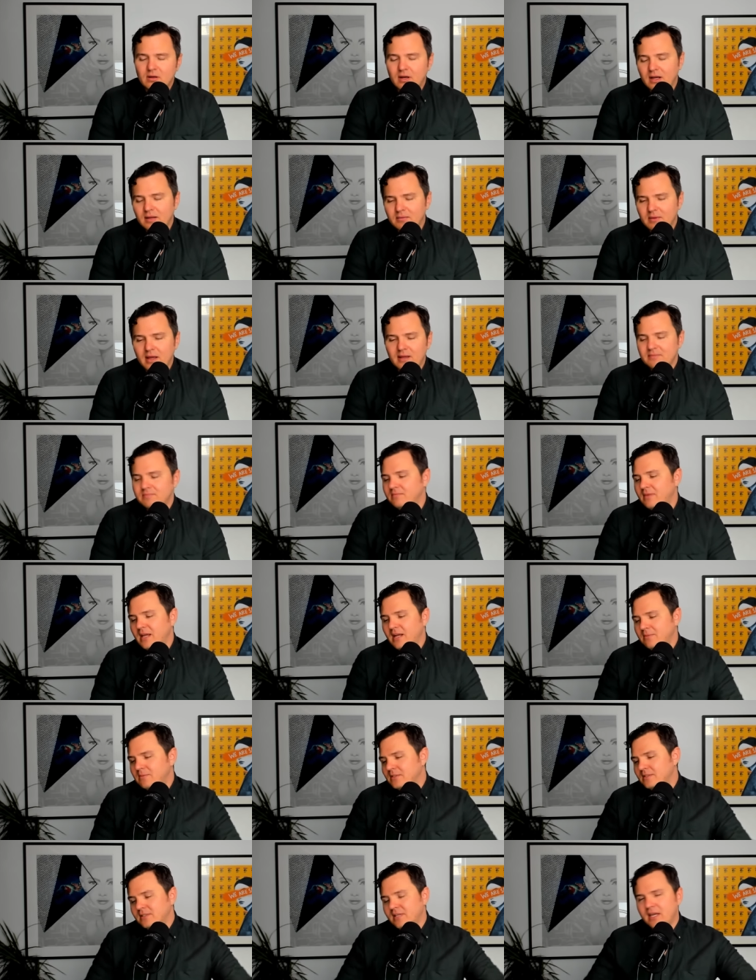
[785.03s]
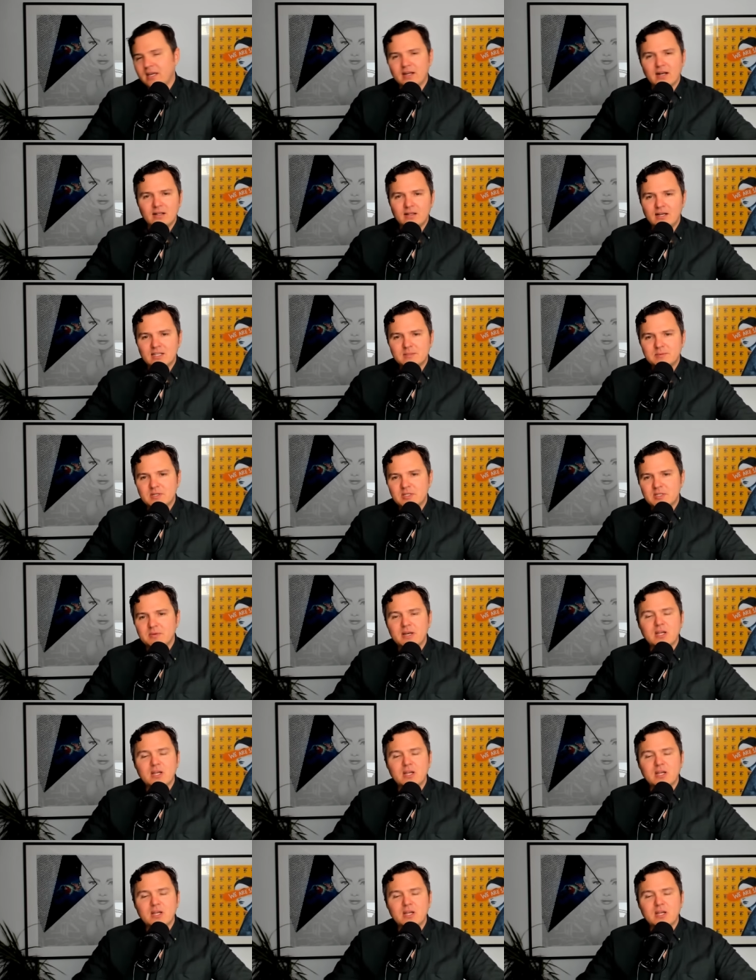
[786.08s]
I, I made a mistake and I lost a bunch of money.